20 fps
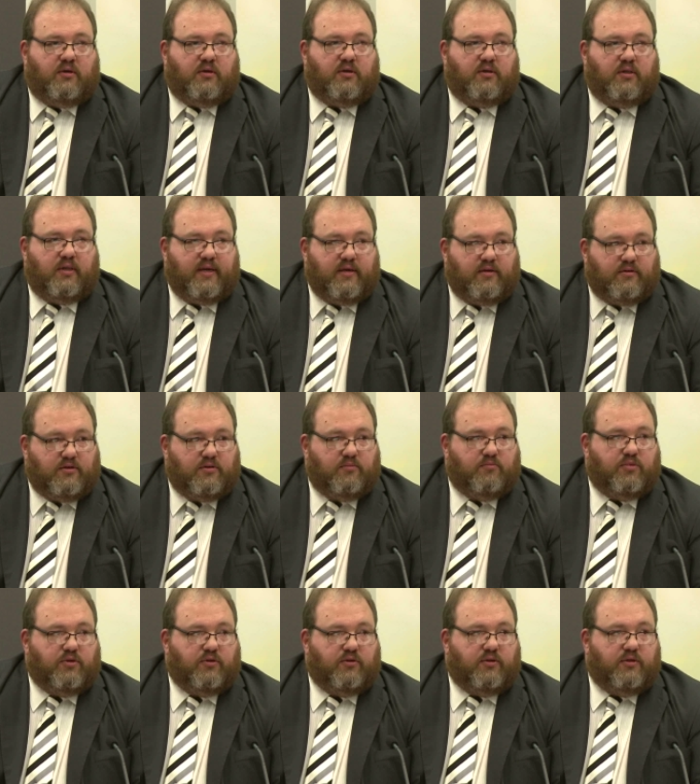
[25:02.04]
Cloud
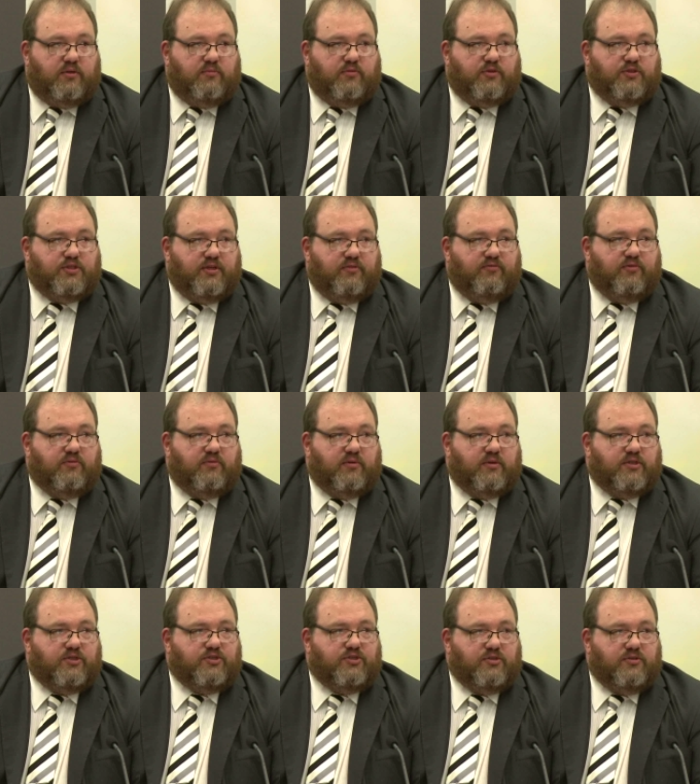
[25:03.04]
computing, which everyone
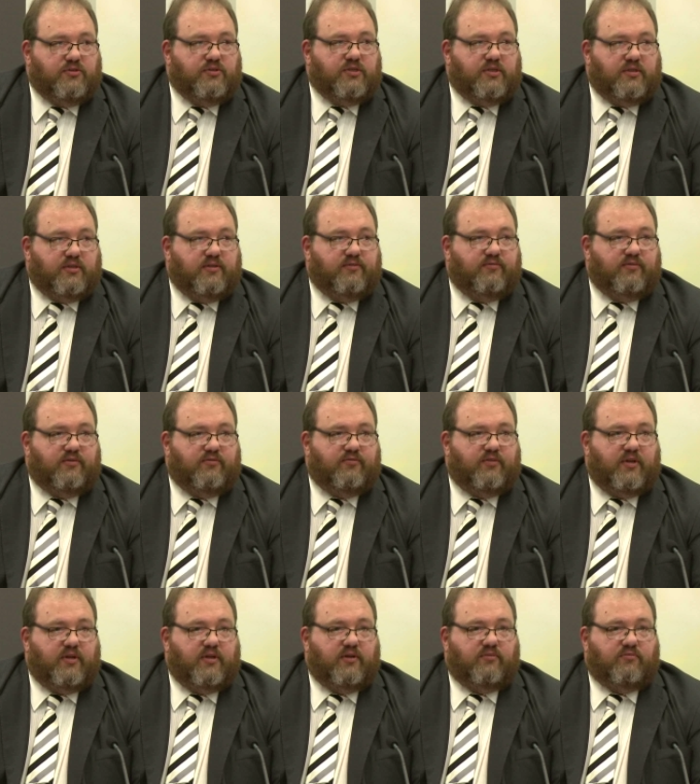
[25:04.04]
is using even if
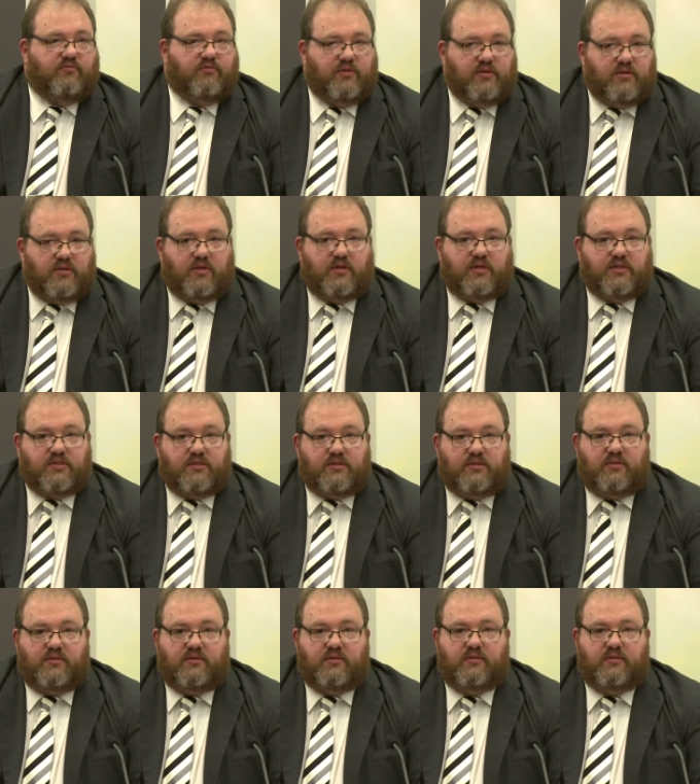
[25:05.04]
they don't realise it,